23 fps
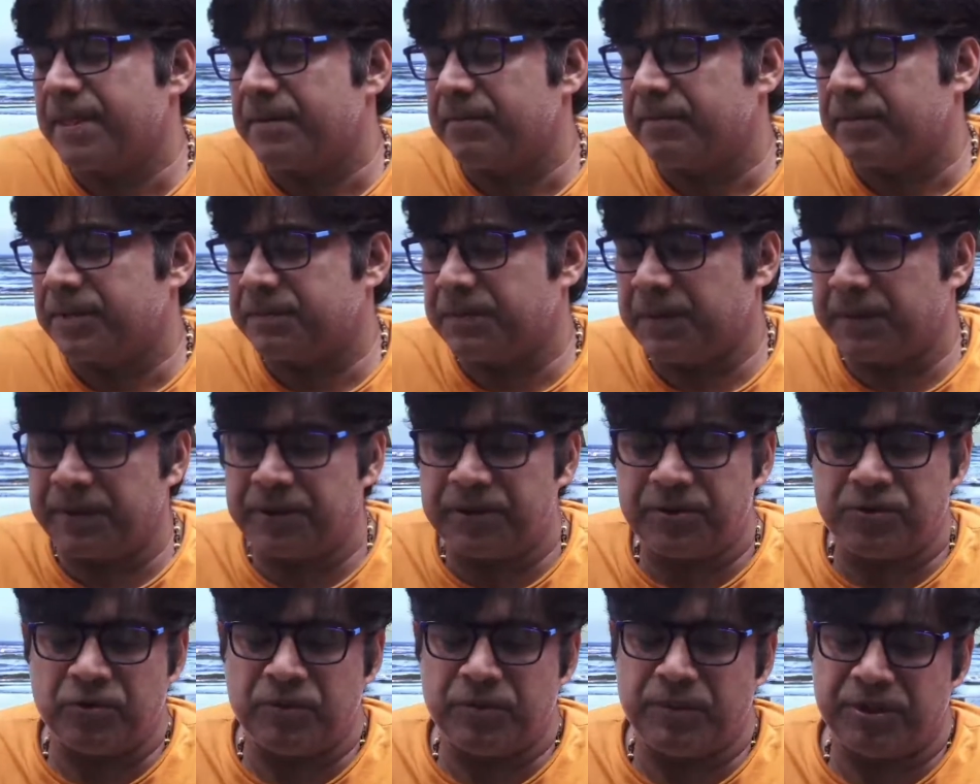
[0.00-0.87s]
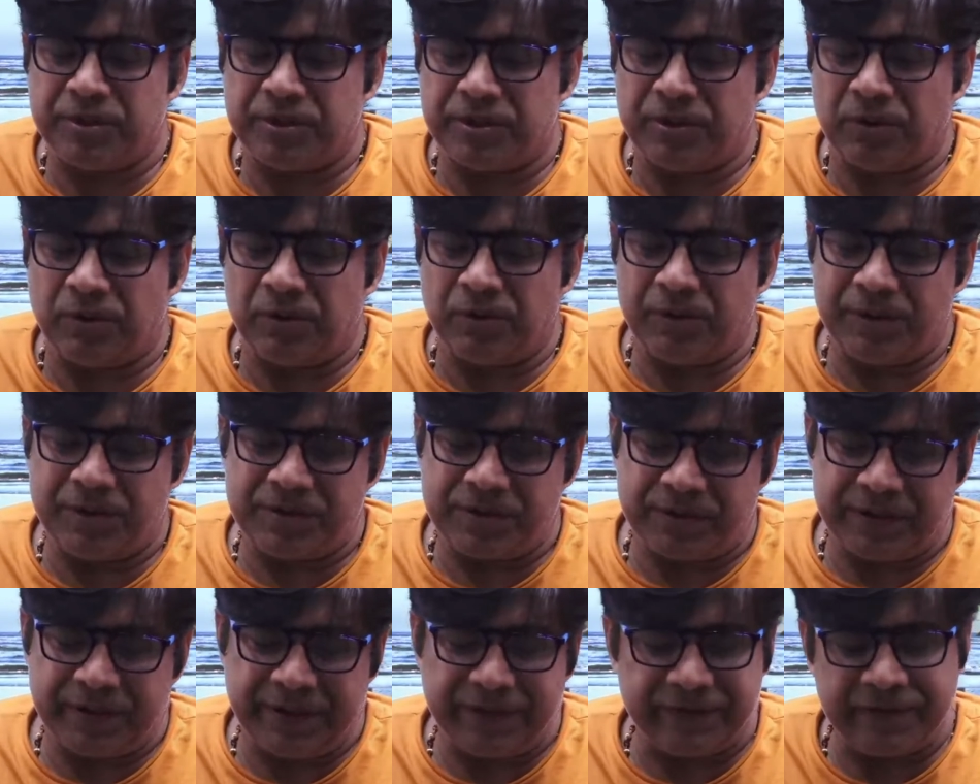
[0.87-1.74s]
But paper 2 may can
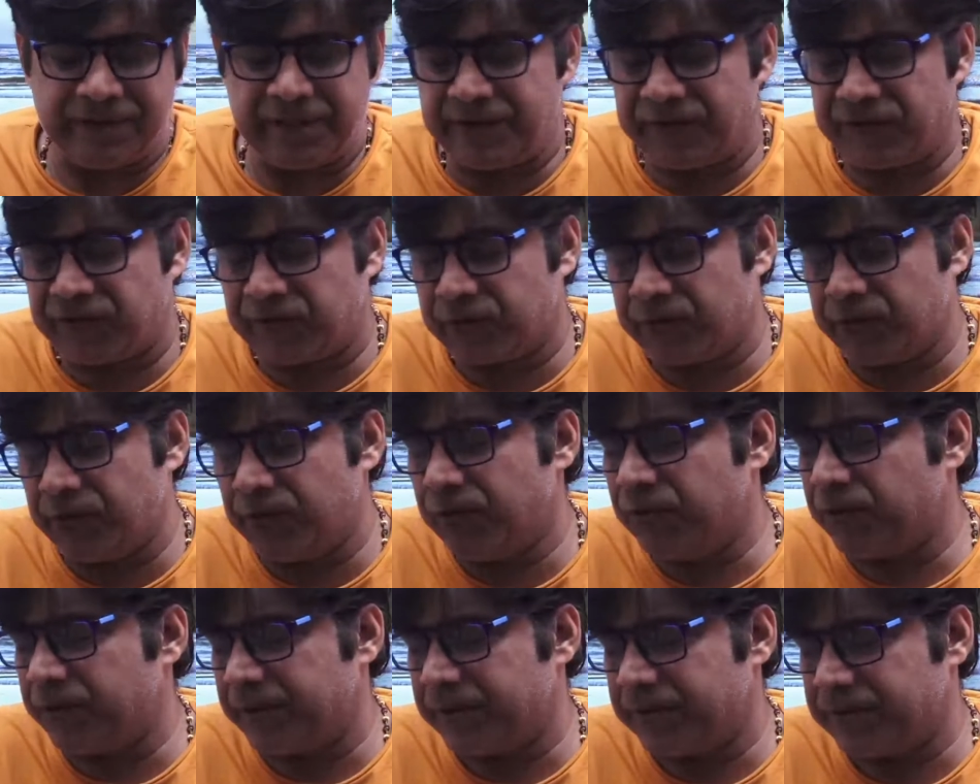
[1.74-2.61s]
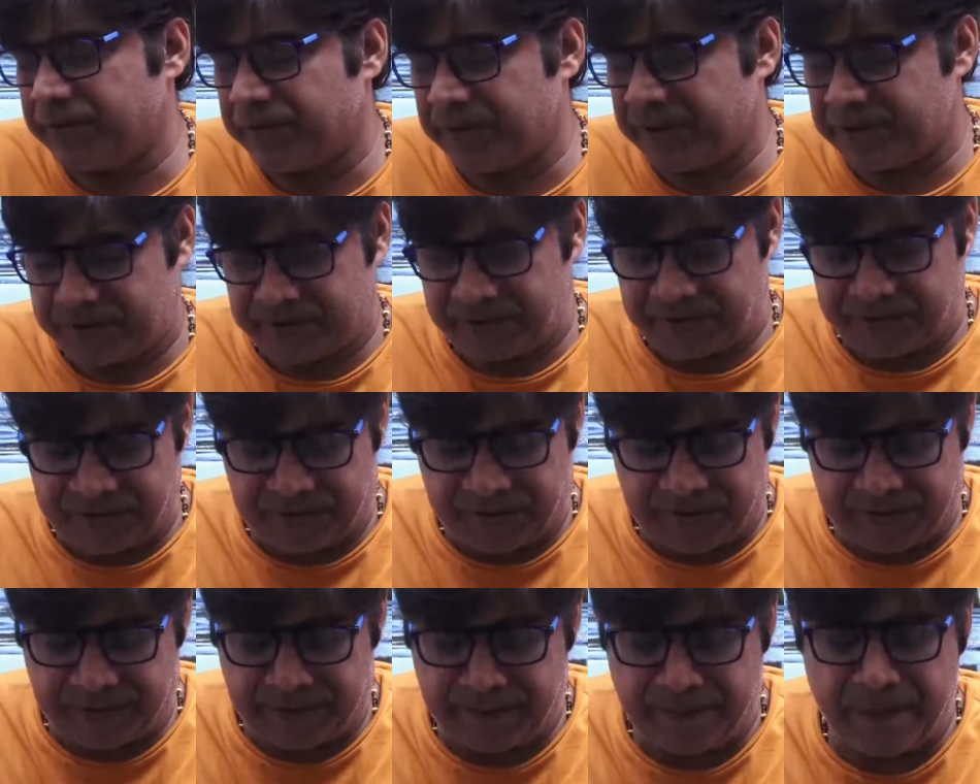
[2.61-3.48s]
always easily score with
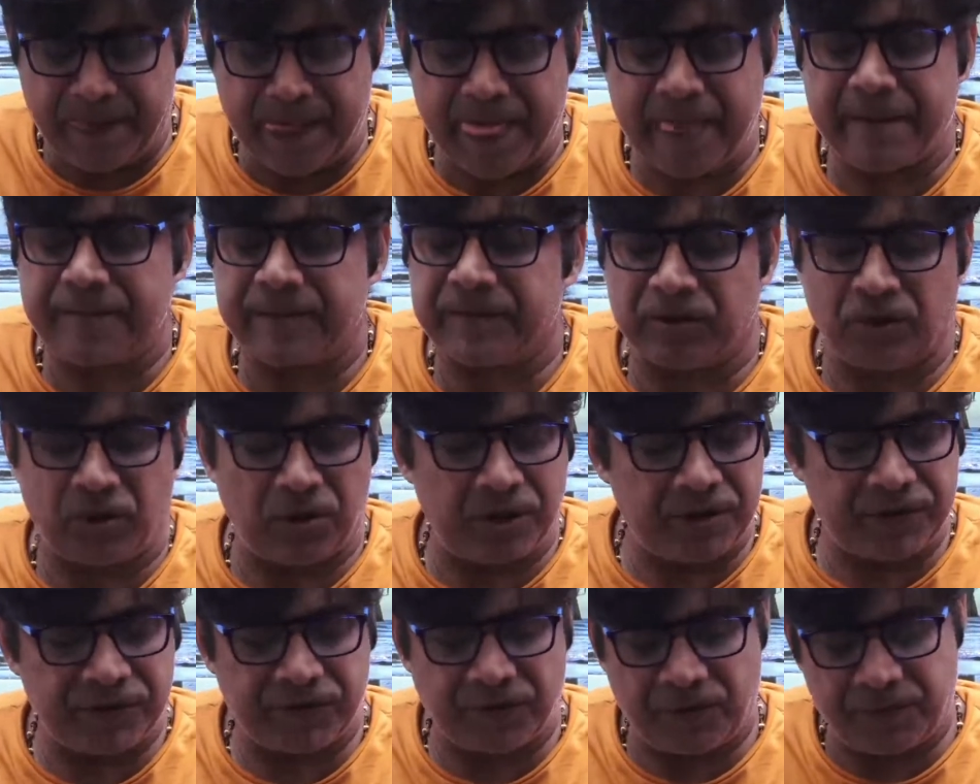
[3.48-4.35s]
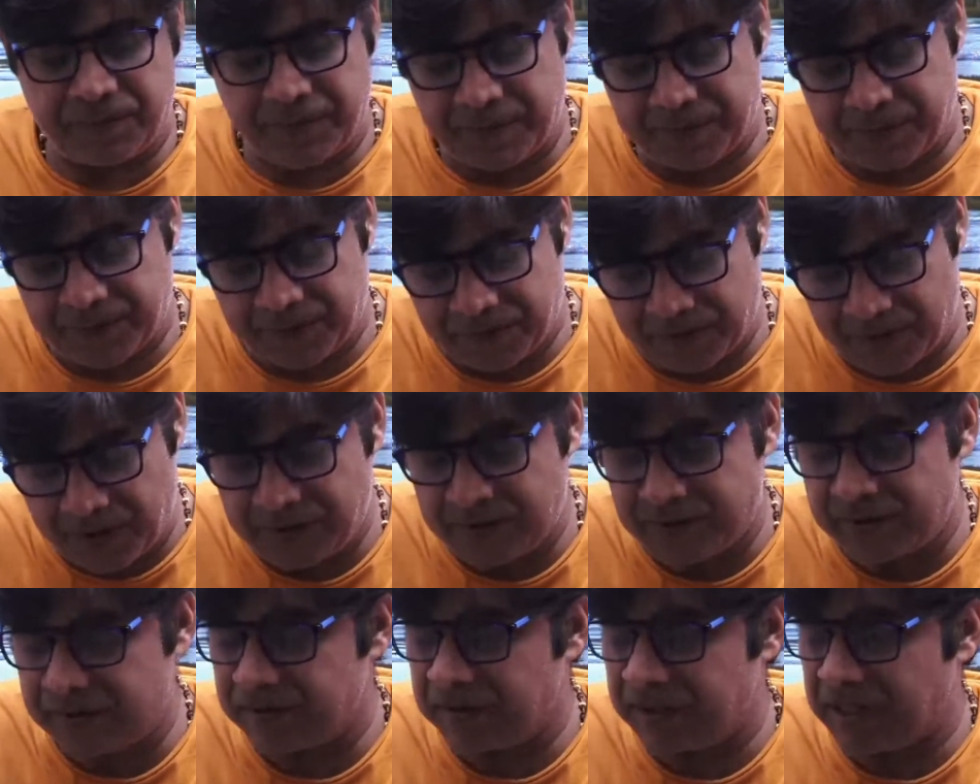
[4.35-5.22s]
the knowledge of paper 1.